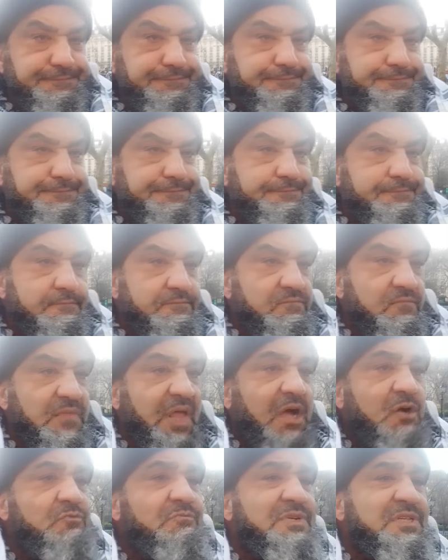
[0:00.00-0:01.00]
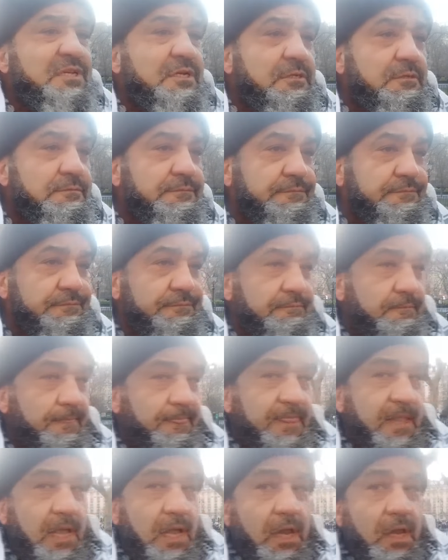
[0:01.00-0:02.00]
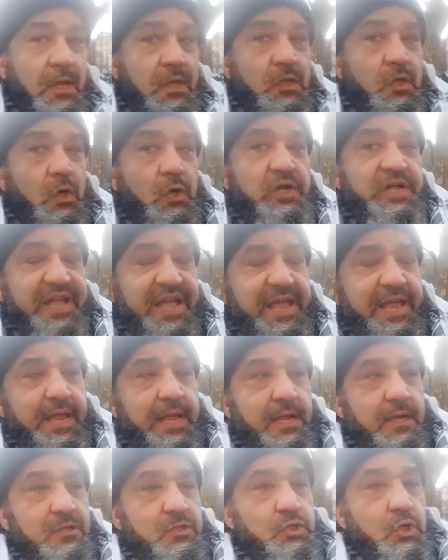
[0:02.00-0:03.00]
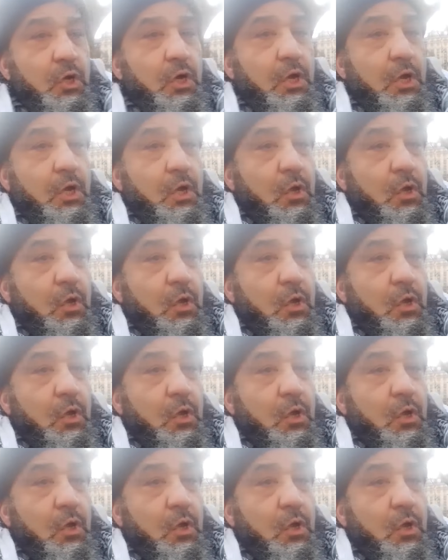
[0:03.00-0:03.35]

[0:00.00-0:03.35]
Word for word: Yeah, How many? Loads. Okay, so